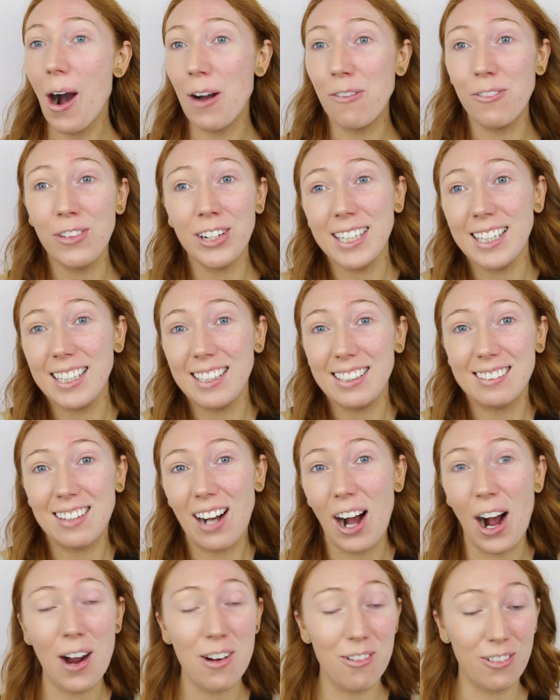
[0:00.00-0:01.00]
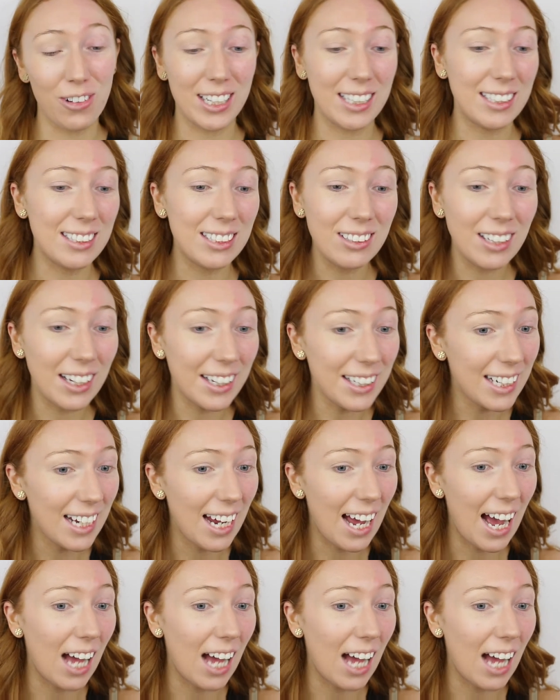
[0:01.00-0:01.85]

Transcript: I really do like it,